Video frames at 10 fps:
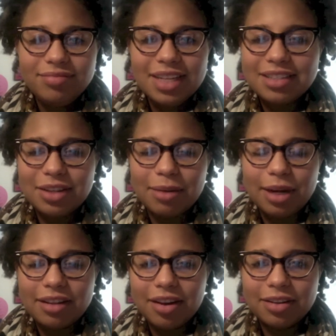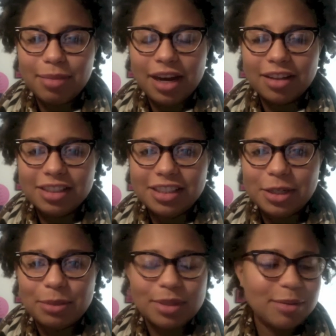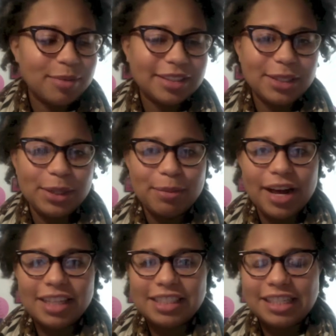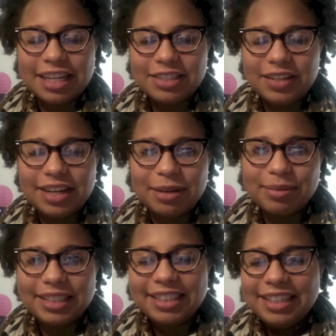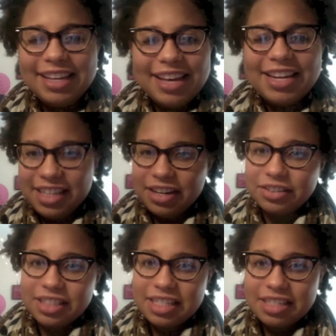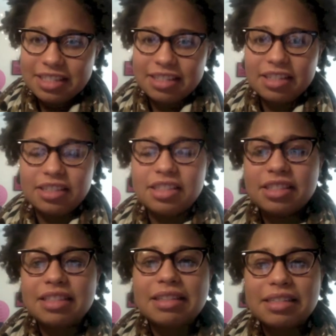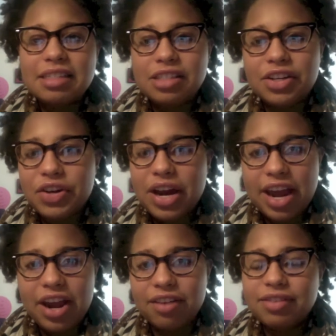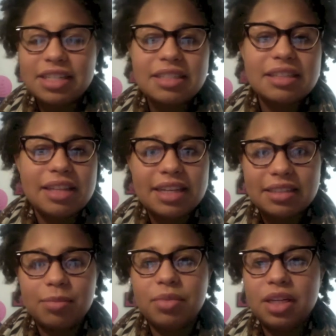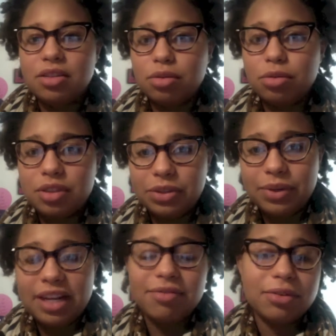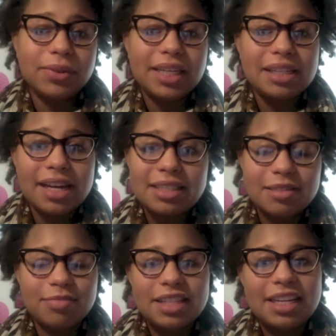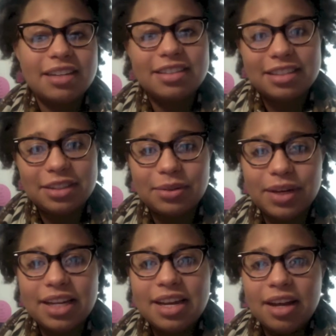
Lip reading: Sorry about all the biology terms. I'm about to go to biology class right now, but just listen to your hair. If it doesn't like something, don't do it. If it really likes something, do it